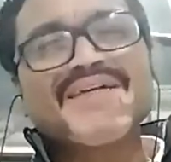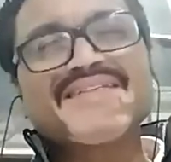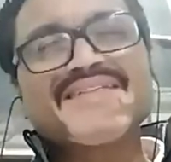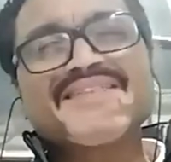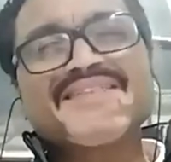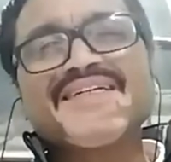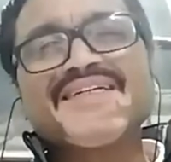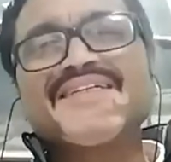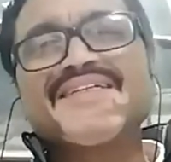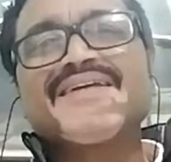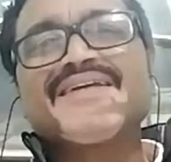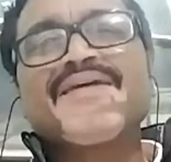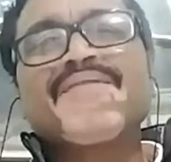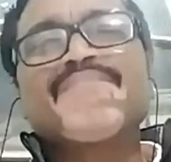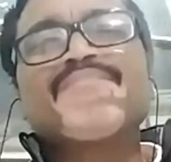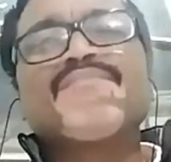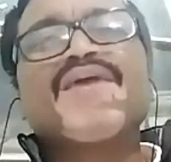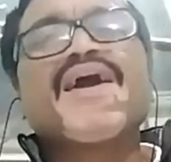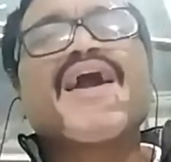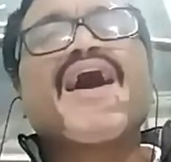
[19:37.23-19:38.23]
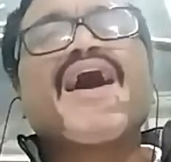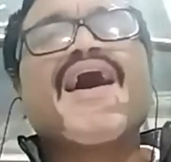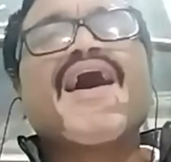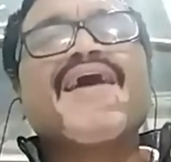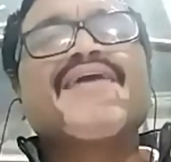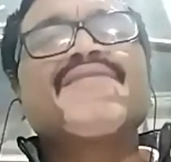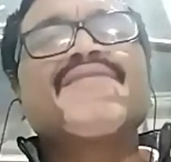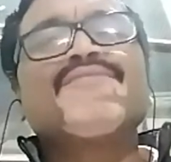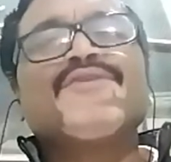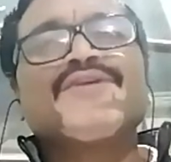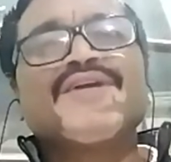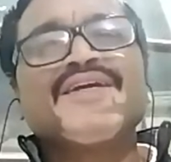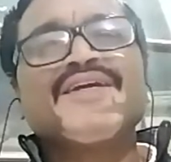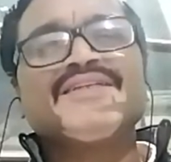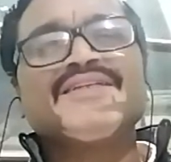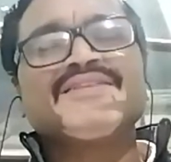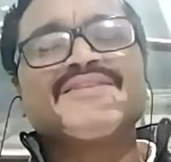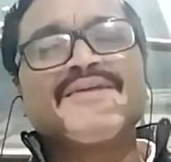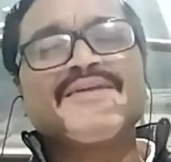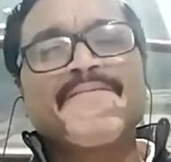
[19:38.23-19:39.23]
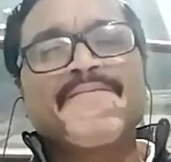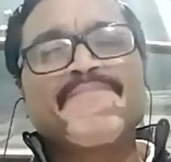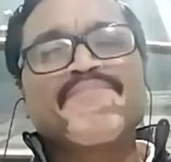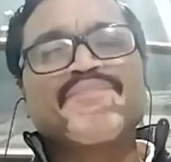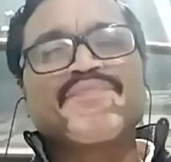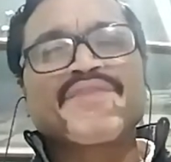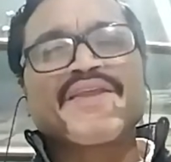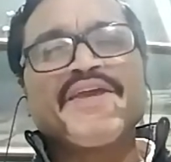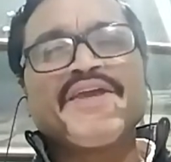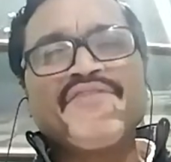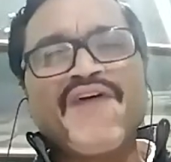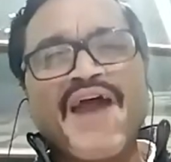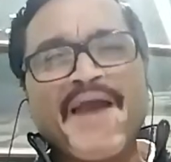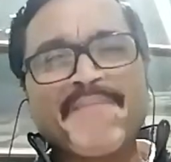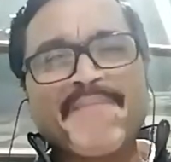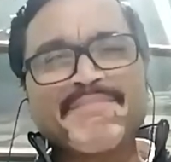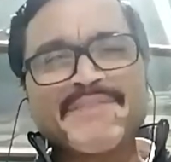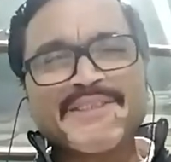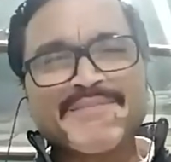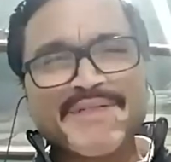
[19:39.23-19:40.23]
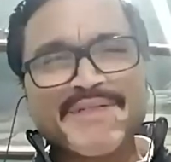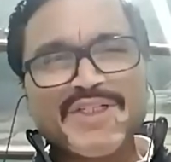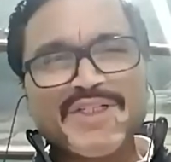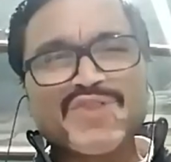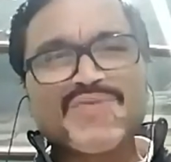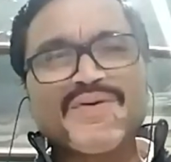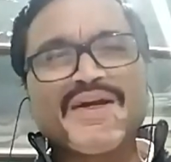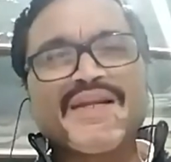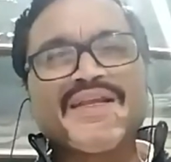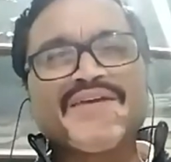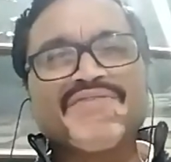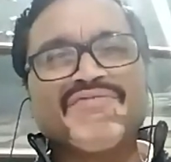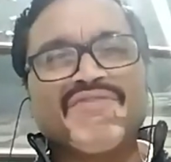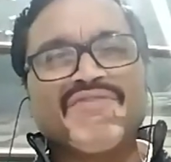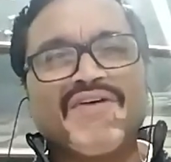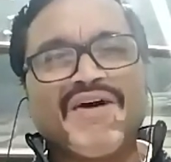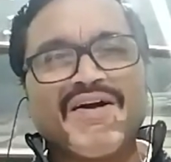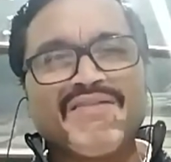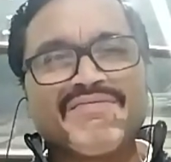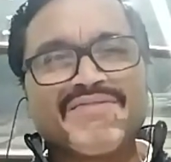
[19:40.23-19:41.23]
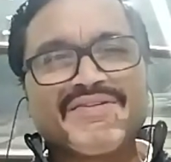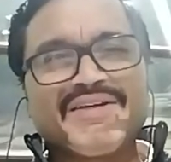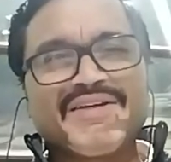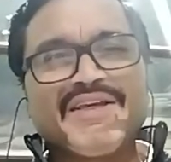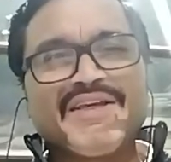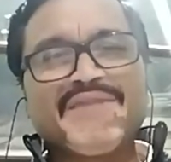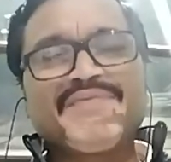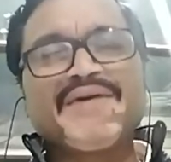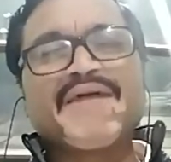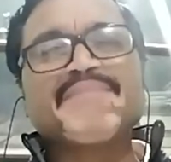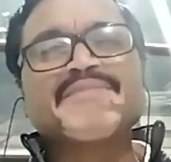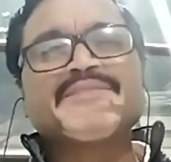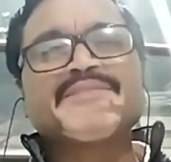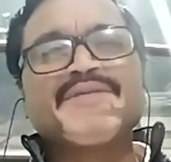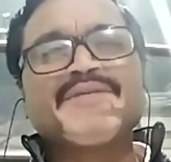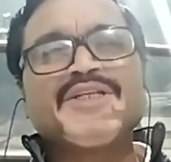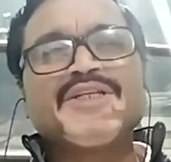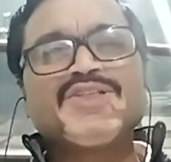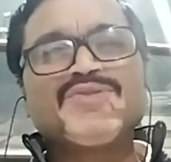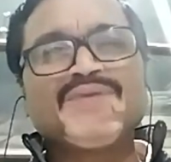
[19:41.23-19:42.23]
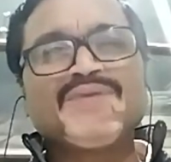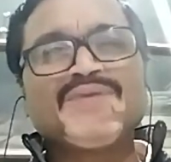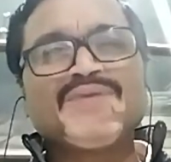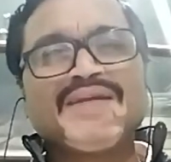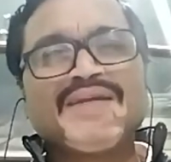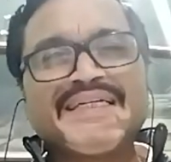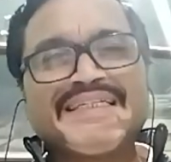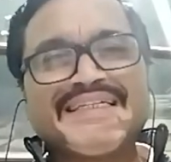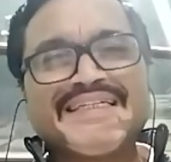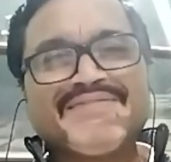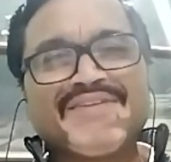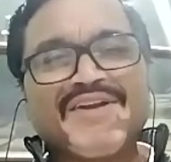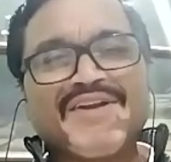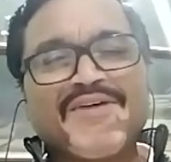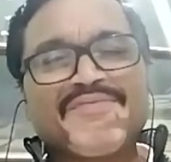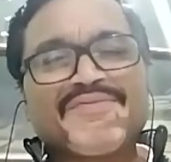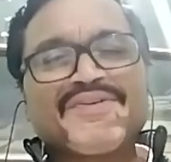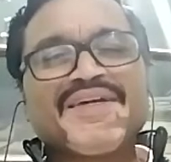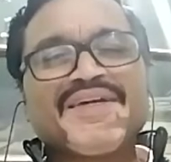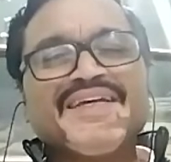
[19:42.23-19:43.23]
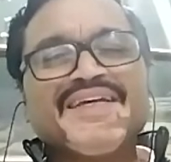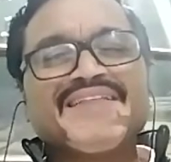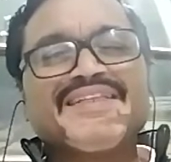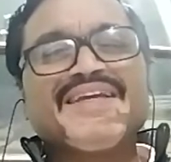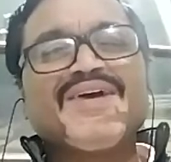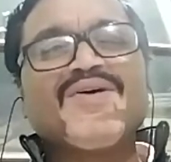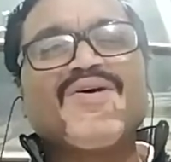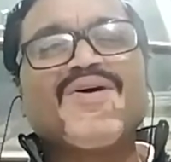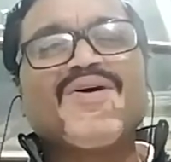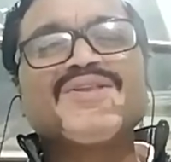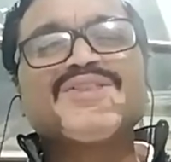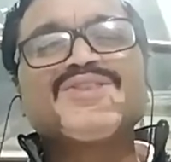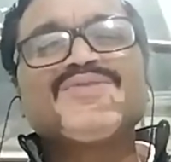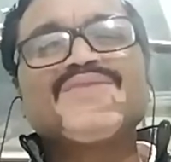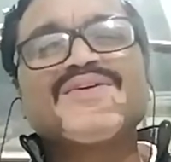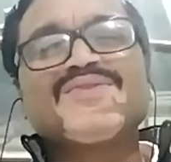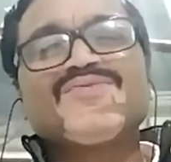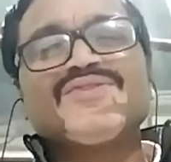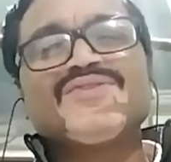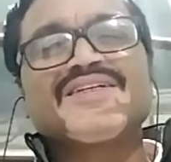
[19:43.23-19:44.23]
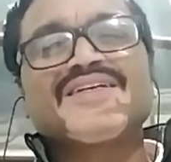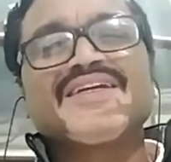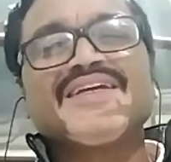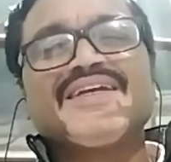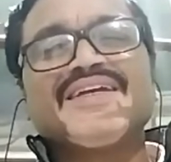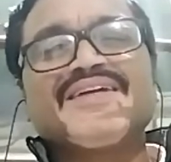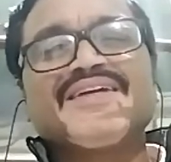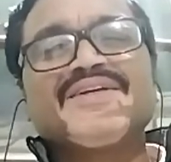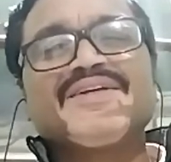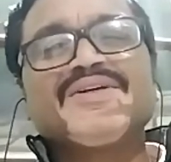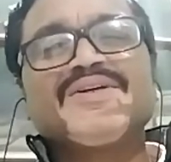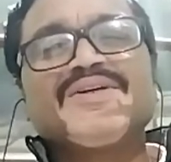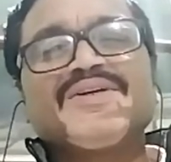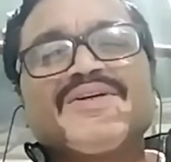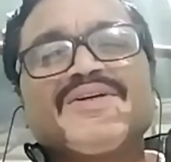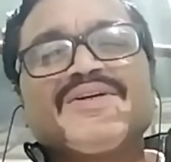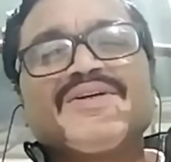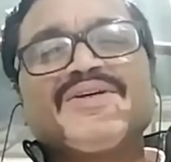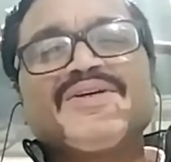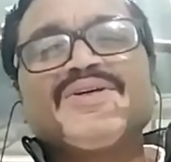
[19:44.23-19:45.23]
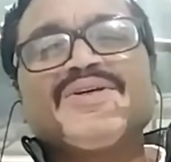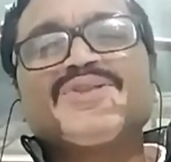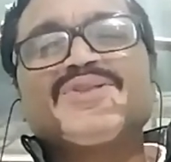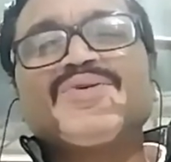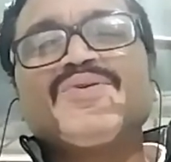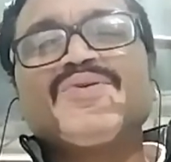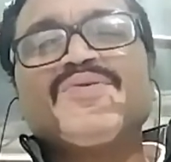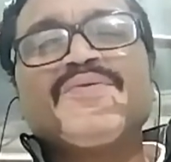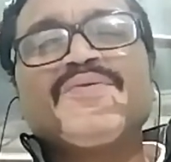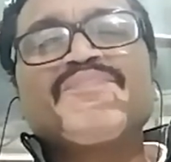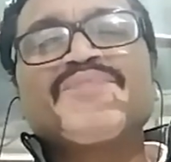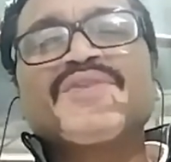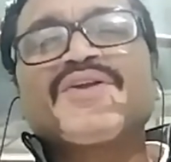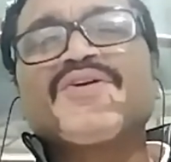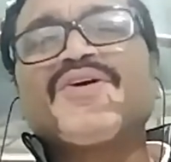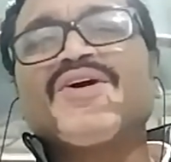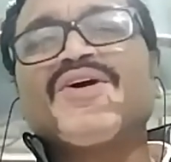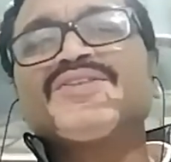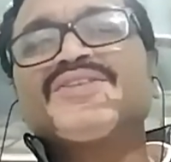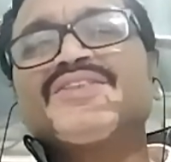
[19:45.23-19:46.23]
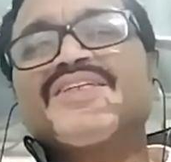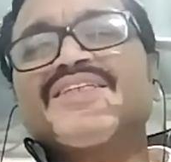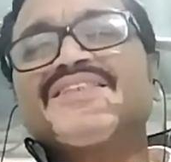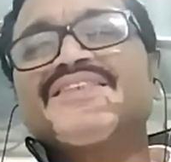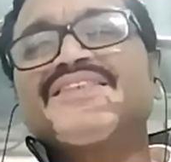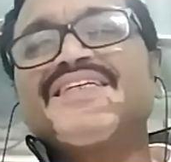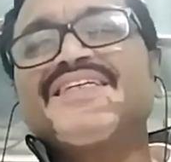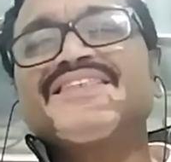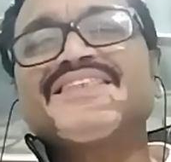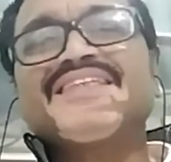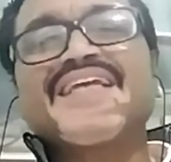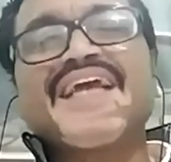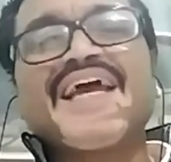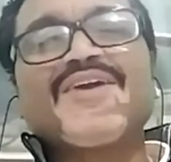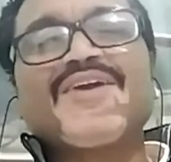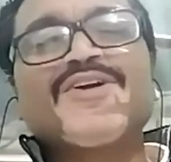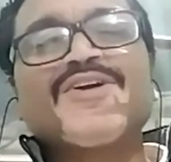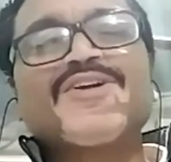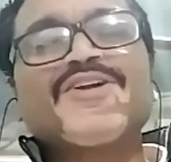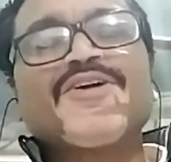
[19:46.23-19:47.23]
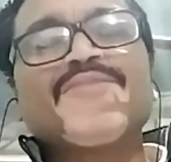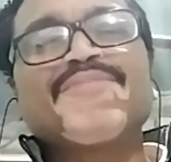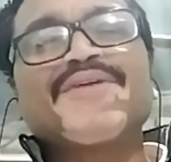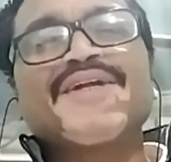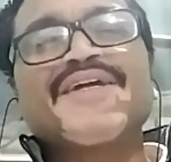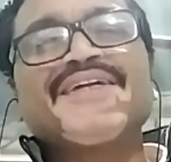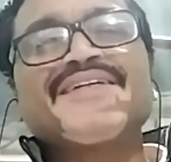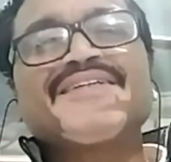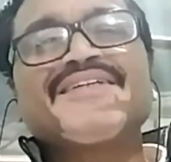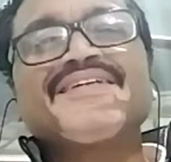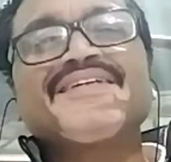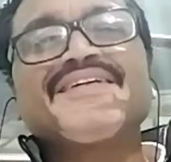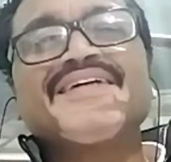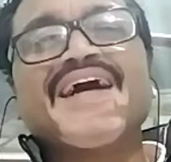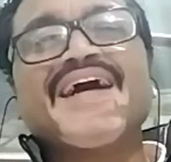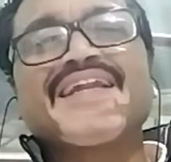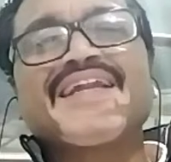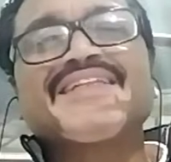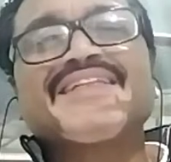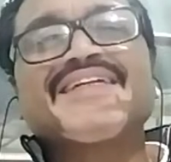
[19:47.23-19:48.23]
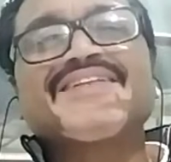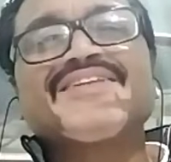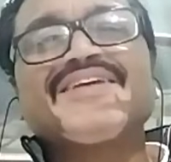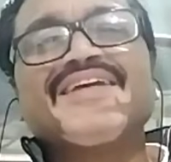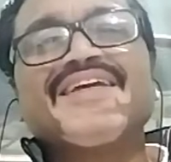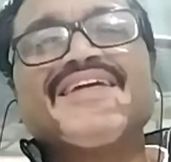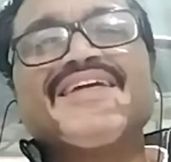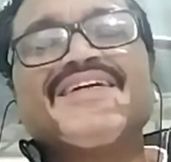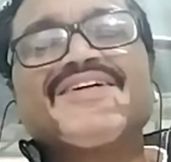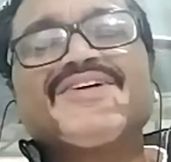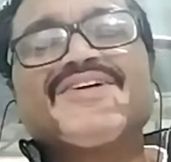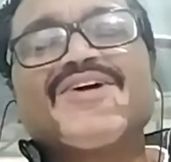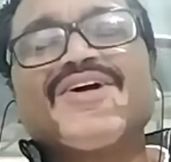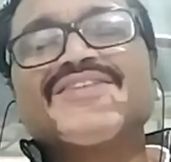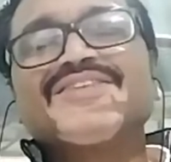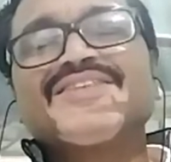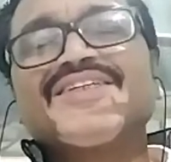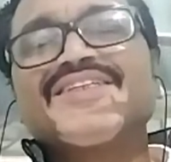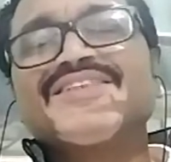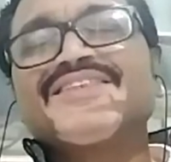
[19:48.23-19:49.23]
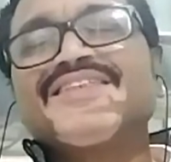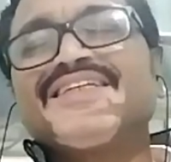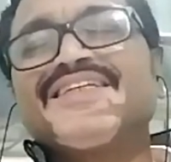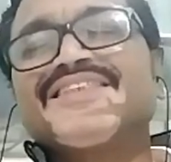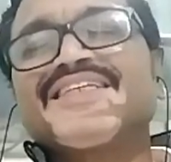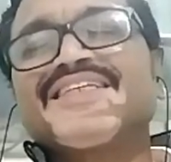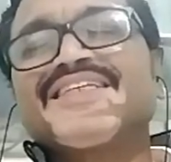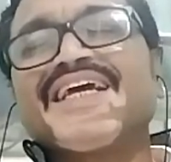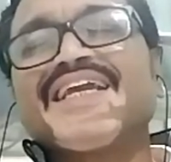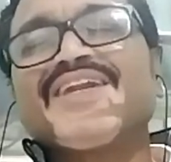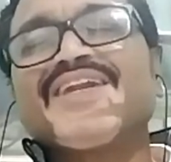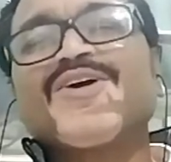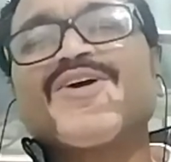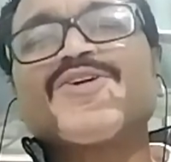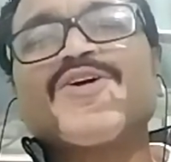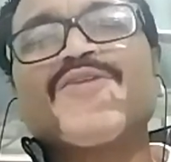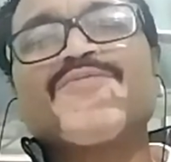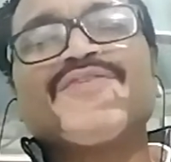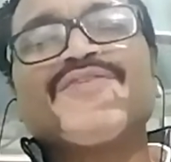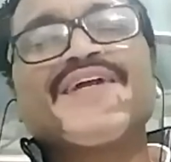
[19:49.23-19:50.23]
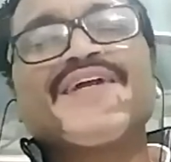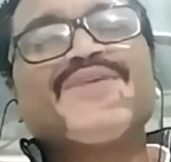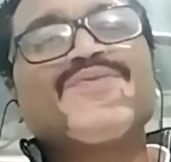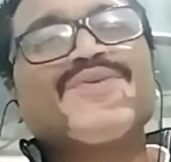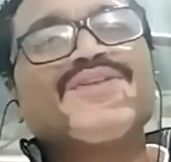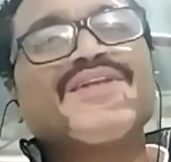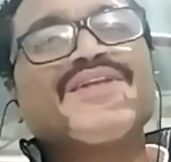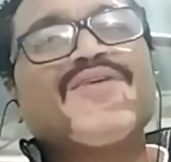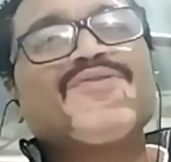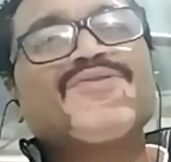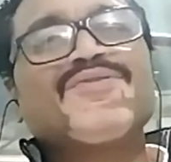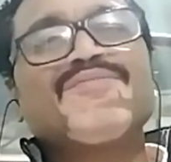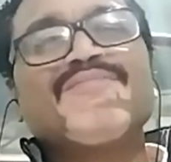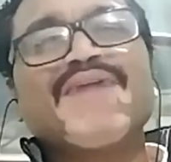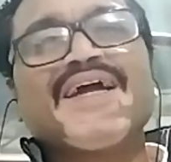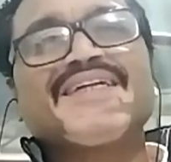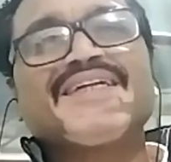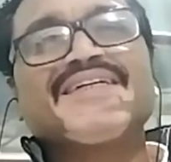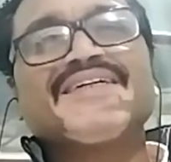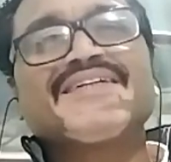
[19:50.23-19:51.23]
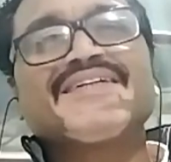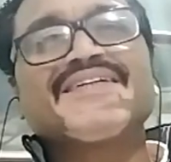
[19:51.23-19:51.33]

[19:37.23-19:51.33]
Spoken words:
extent, my higher bodies, if I am spiritually evolved, if I am spiritually developed, they also are working. So, consciousness cannot operate. Another thing, consciousness cannot operate without matter.